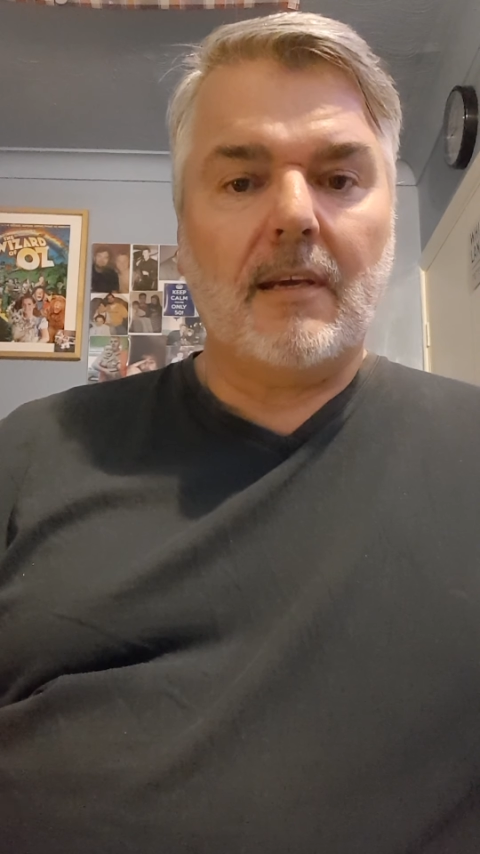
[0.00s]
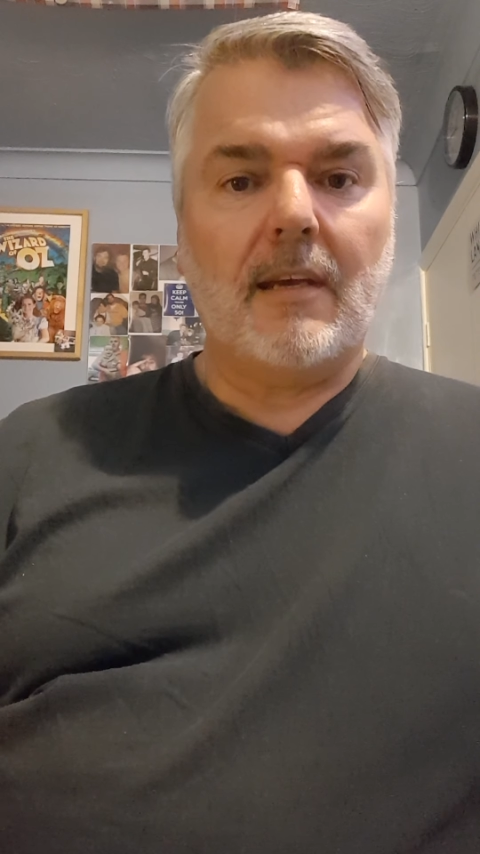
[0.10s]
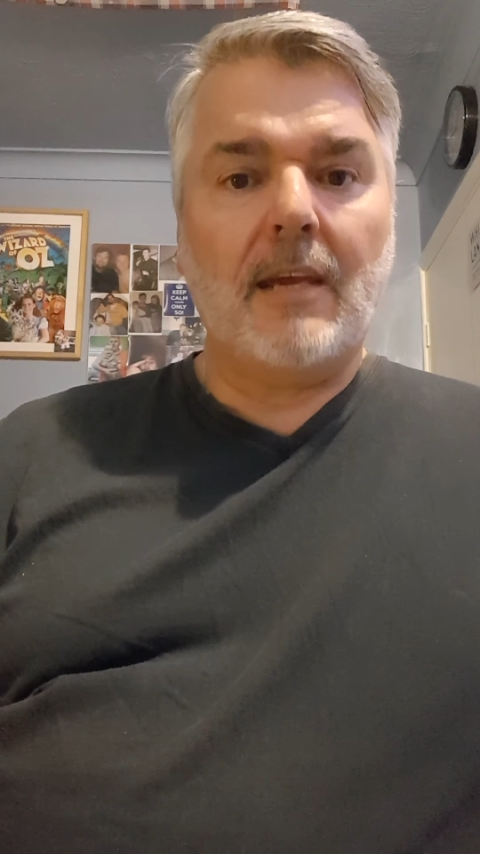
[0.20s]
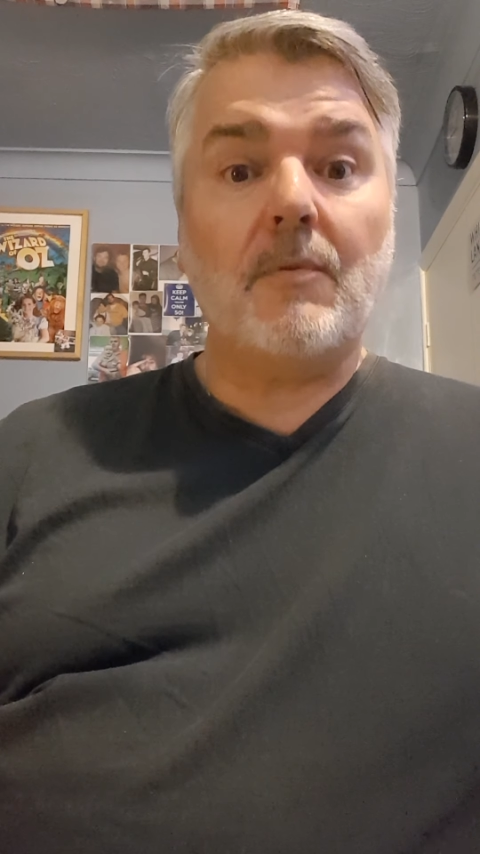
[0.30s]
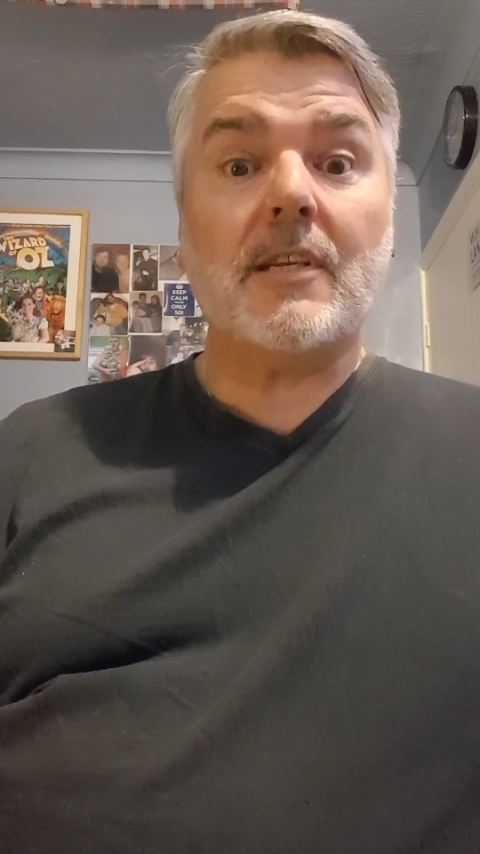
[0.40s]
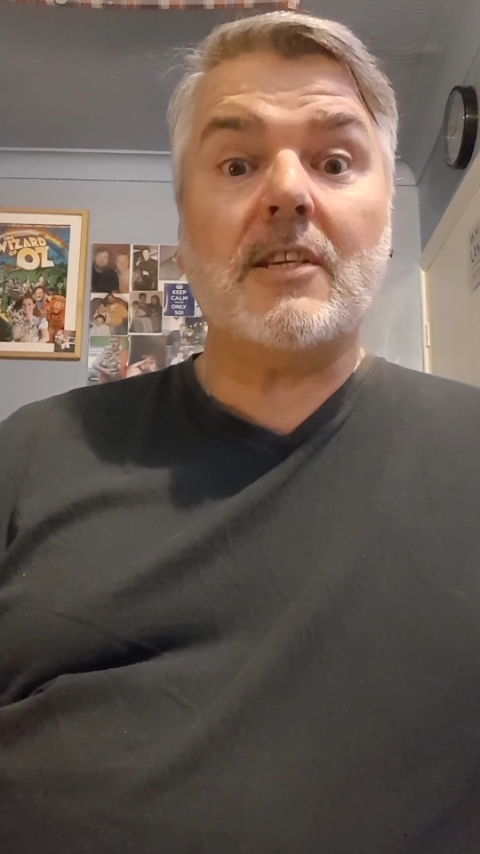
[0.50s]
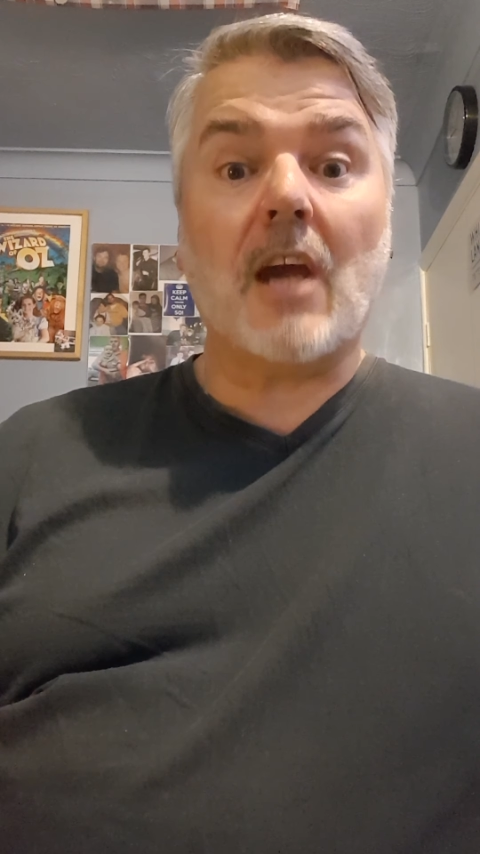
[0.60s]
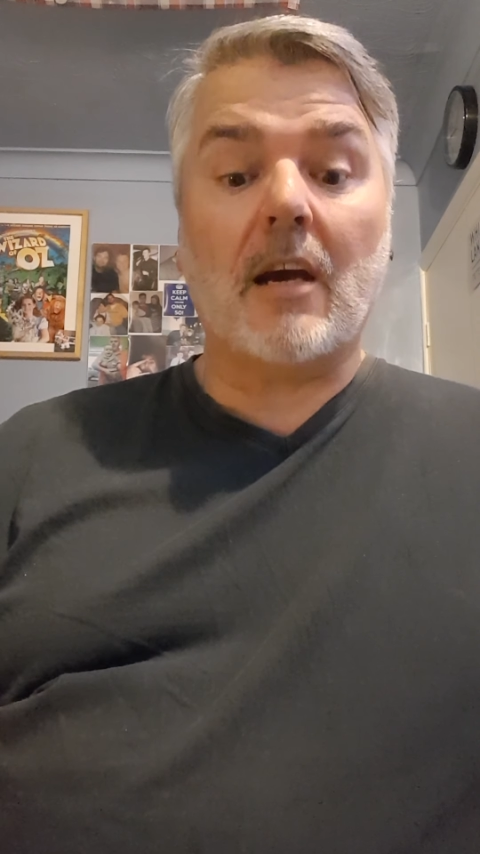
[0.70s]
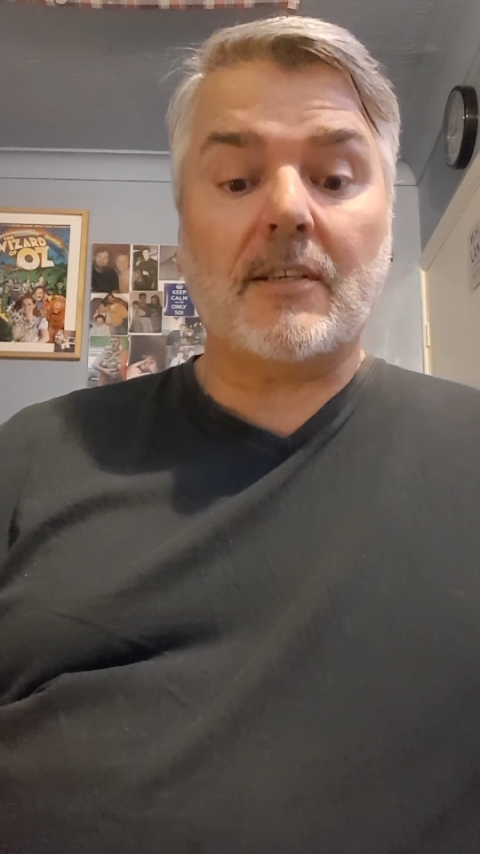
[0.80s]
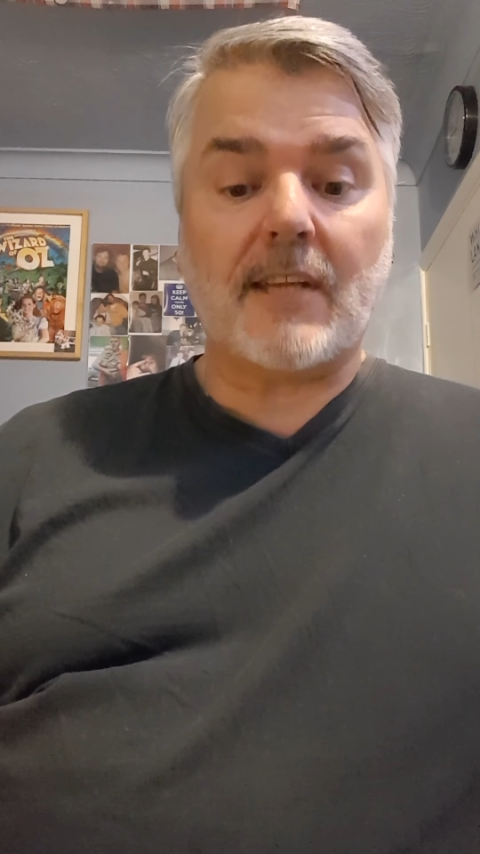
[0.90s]
He was his
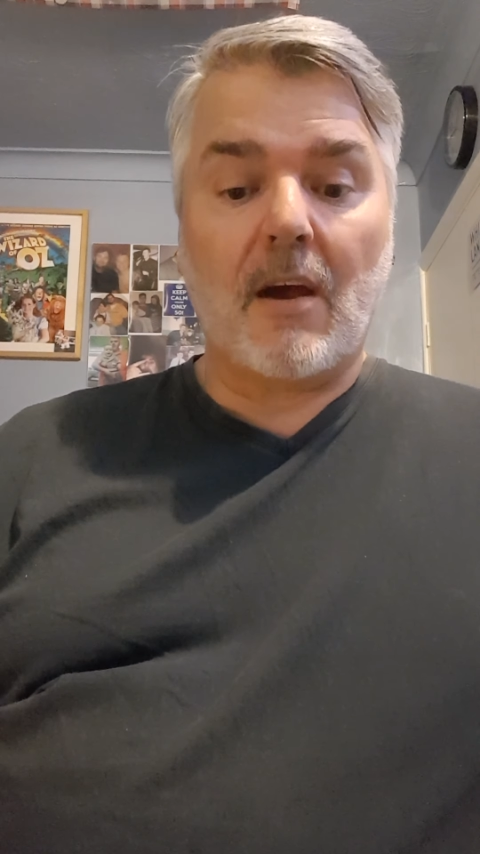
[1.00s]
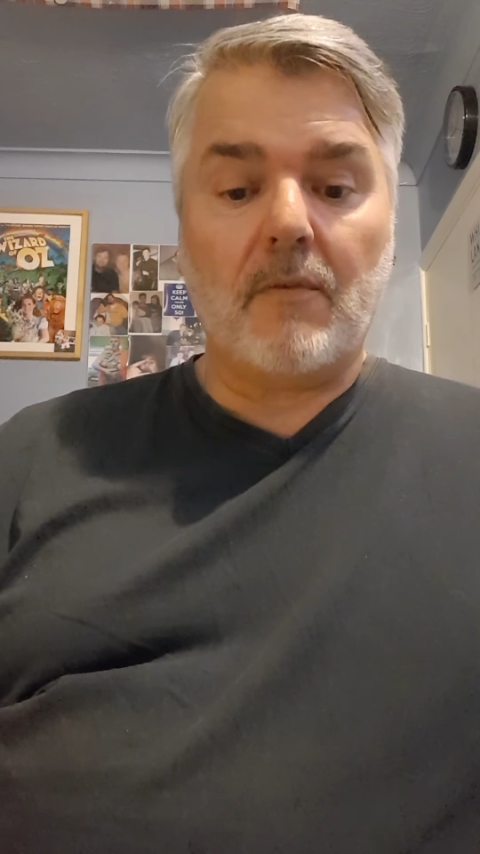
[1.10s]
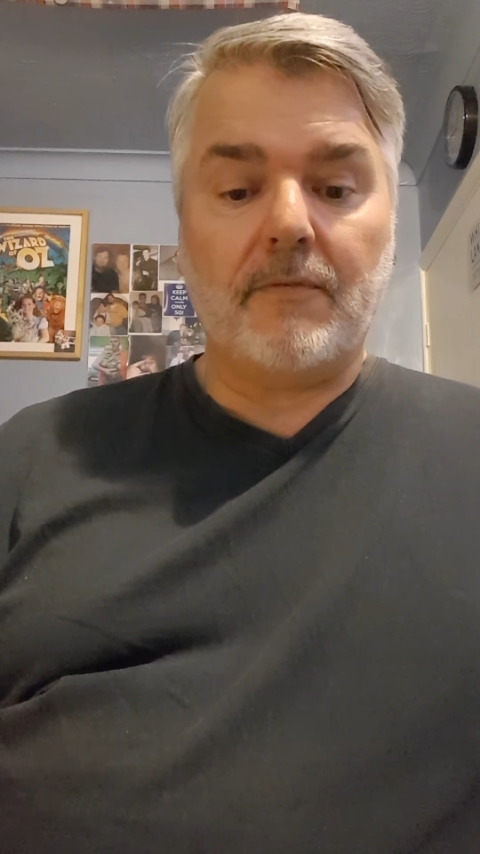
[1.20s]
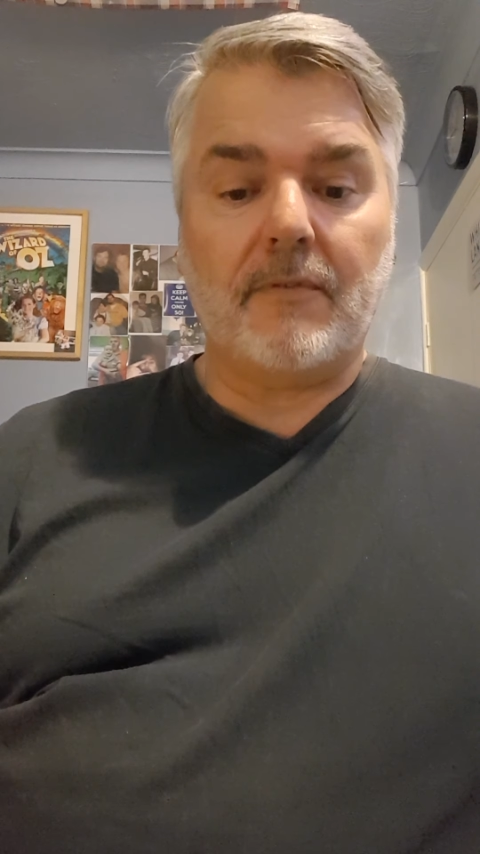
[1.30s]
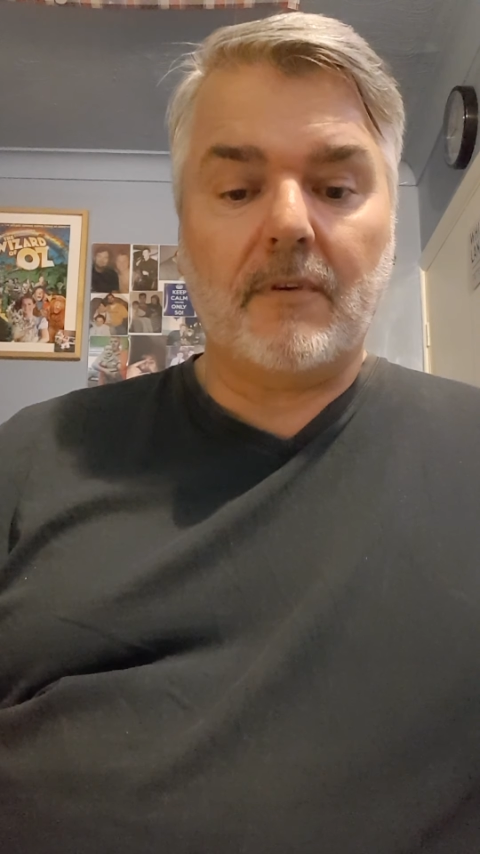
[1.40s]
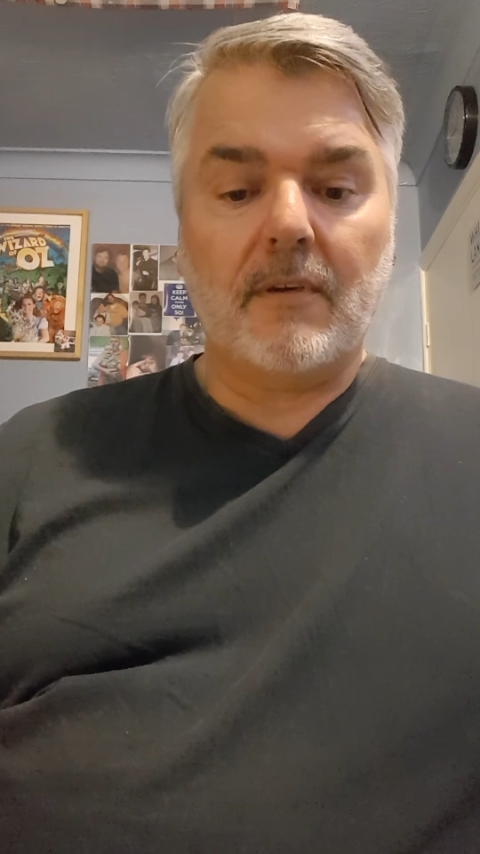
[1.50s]
young self.